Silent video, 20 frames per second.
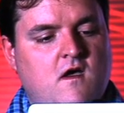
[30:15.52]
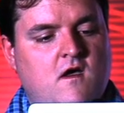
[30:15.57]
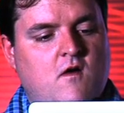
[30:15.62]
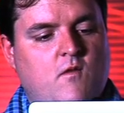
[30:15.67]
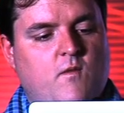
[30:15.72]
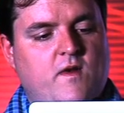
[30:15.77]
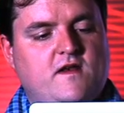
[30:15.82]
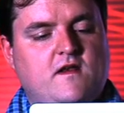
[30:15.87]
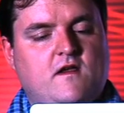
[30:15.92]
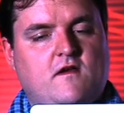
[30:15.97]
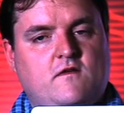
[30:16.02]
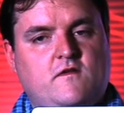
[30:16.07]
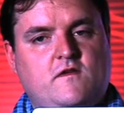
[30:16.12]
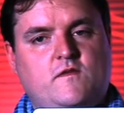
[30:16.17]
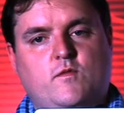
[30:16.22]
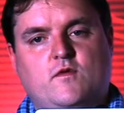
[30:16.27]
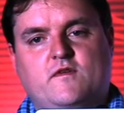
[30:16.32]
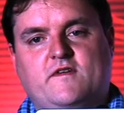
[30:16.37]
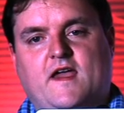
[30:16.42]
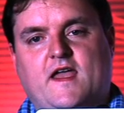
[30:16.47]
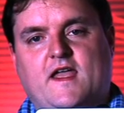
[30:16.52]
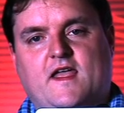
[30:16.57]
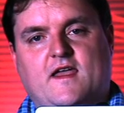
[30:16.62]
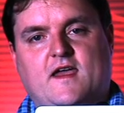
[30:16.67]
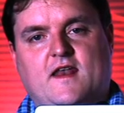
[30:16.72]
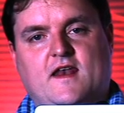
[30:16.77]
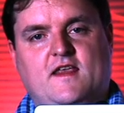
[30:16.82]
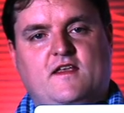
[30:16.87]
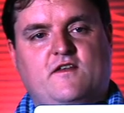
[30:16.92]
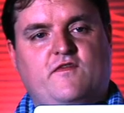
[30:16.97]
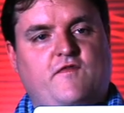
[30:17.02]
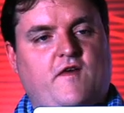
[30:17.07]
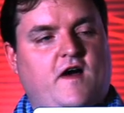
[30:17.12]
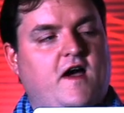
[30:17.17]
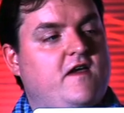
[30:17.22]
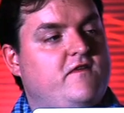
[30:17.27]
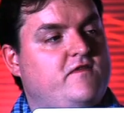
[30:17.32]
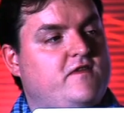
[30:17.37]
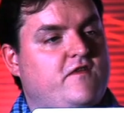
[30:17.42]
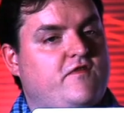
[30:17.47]
Windows will take at least
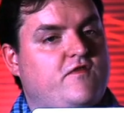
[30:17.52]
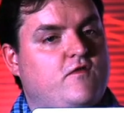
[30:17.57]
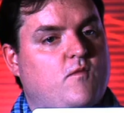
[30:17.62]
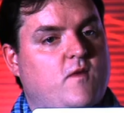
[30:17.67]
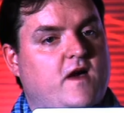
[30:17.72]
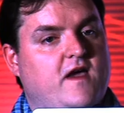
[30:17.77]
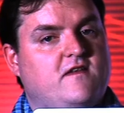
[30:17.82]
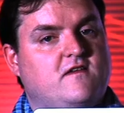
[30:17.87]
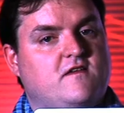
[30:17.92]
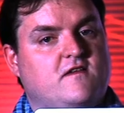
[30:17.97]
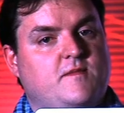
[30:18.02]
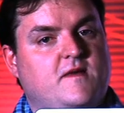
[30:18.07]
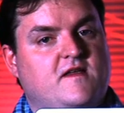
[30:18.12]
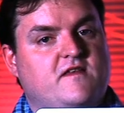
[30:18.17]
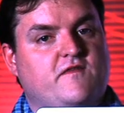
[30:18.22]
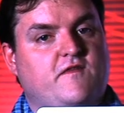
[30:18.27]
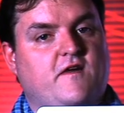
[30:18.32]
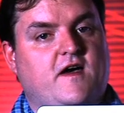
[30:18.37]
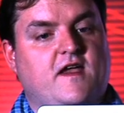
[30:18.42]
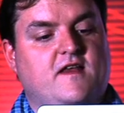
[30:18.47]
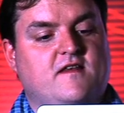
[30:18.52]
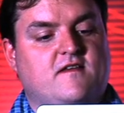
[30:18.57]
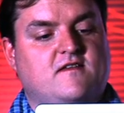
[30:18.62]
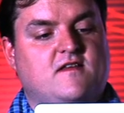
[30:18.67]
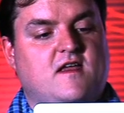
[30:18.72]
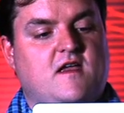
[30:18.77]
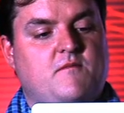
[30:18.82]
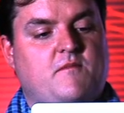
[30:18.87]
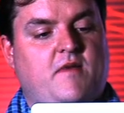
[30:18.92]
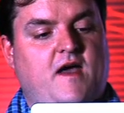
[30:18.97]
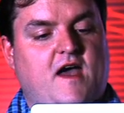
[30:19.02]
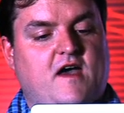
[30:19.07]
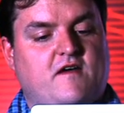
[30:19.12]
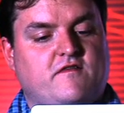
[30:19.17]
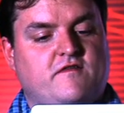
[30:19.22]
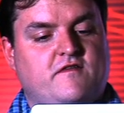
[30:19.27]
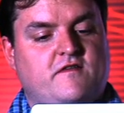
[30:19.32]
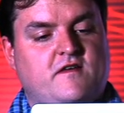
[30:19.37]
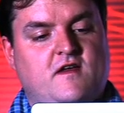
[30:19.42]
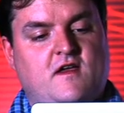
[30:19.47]
5 different ways of specifying the same
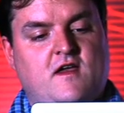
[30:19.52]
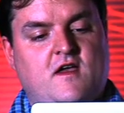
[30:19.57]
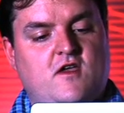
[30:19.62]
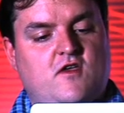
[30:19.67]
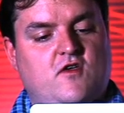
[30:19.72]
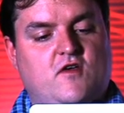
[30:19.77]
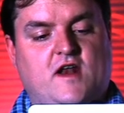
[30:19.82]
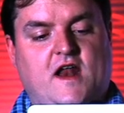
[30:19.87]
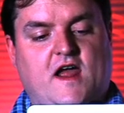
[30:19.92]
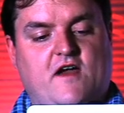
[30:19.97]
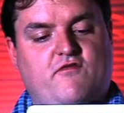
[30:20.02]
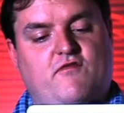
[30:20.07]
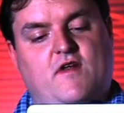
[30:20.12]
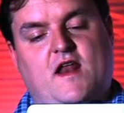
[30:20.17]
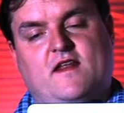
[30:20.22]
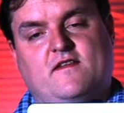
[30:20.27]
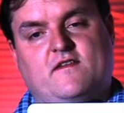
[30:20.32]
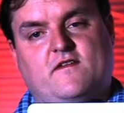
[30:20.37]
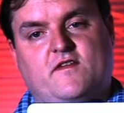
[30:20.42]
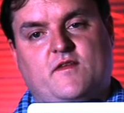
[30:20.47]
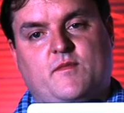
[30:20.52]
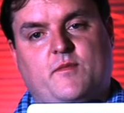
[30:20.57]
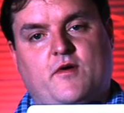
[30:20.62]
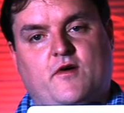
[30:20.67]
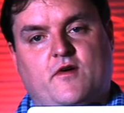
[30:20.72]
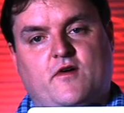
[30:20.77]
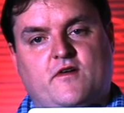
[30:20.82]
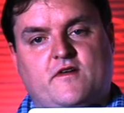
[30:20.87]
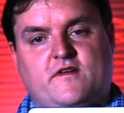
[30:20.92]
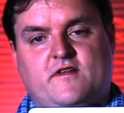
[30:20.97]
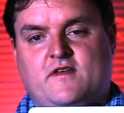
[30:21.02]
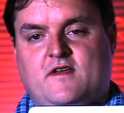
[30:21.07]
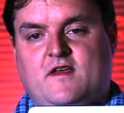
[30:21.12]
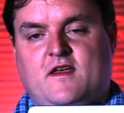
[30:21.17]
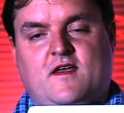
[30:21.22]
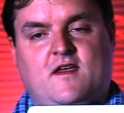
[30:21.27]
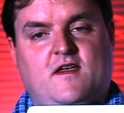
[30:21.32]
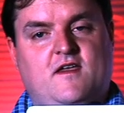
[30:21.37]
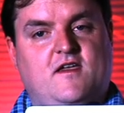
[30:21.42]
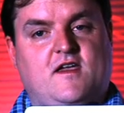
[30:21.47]
path. You can have relative support,
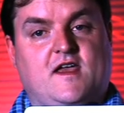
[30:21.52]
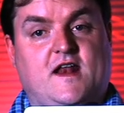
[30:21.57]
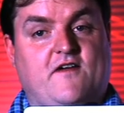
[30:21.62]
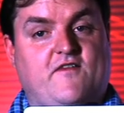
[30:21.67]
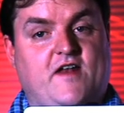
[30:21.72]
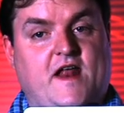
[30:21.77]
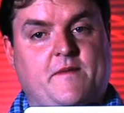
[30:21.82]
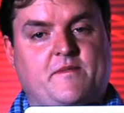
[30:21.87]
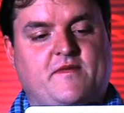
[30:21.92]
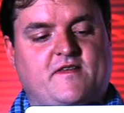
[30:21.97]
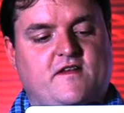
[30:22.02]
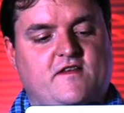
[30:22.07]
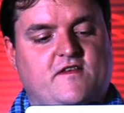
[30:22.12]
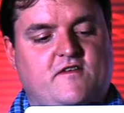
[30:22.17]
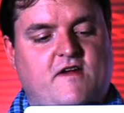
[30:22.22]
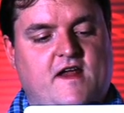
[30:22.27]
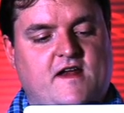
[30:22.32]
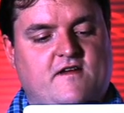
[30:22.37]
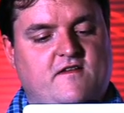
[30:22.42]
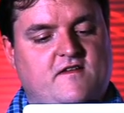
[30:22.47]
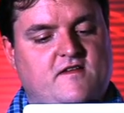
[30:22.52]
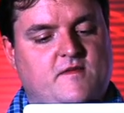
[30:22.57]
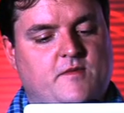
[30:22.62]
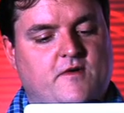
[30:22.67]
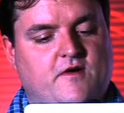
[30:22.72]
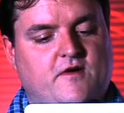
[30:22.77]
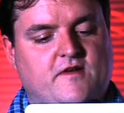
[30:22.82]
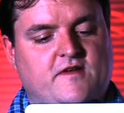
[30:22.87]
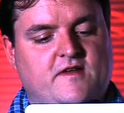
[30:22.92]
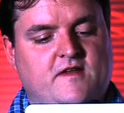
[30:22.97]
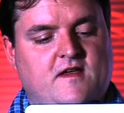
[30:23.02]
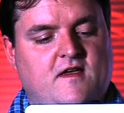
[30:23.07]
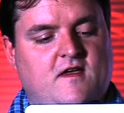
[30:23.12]
you can have an absolute directory support.